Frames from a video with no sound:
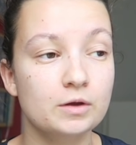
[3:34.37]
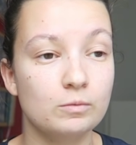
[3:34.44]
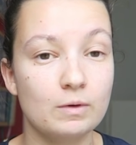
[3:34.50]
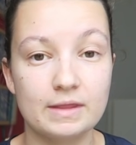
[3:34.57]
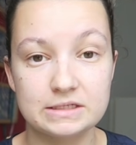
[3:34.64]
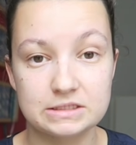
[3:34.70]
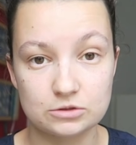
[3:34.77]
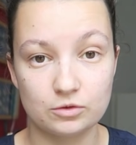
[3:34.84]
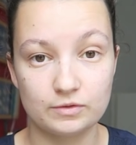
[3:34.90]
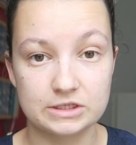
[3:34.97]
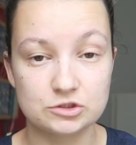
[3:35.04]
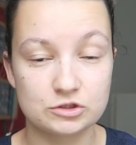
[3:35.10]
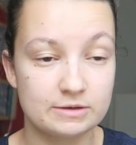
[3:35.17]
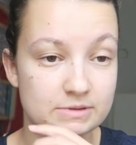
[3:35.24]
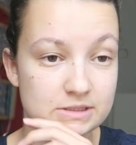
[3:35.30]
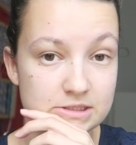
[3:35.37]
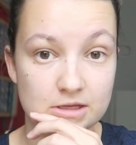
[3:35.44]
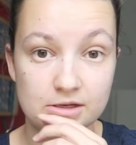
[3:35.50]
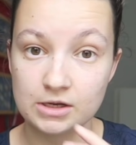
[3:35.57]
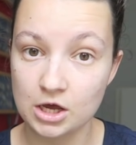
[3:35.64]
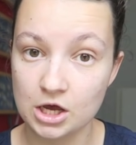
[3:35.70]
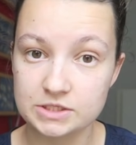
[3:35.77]
where they did all these treatments and
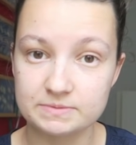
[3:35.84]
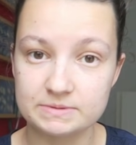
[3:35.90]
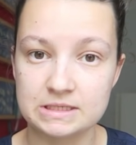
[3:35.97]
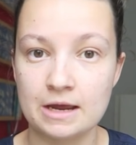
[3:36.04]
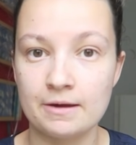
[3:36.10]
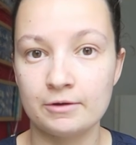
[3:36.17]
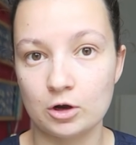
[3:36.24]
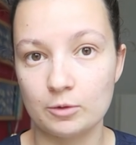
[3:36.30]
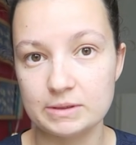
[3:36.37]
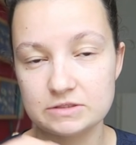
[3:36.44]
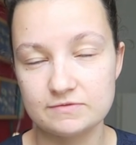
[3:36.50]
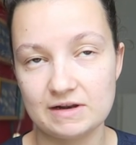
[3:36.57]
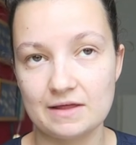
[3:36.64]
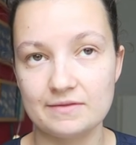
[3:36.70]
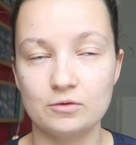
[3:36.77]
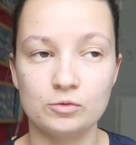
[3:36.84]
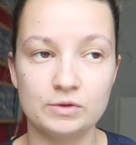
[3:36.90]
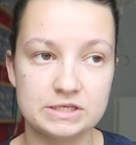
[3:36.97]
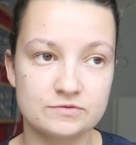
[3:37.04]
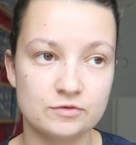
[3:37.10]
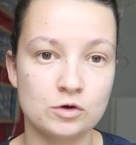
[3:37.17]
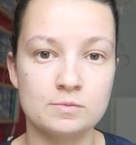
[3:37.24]
the nurse was there and got me to fill out all
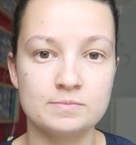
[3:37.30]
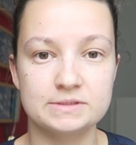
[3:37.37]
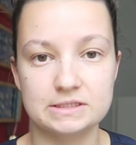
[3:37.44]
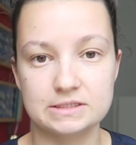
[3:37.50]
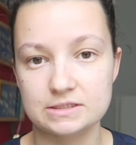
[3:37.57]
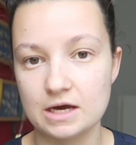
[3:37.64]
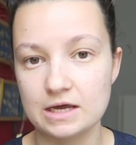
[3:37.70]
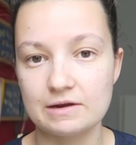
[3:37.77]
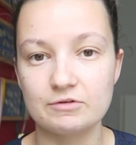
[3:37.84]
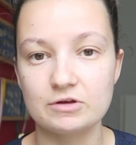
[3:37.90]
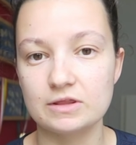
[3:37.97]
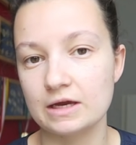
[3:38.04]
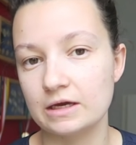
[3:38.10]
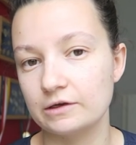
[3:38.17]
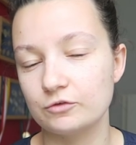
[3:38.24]
these forms and sign everything.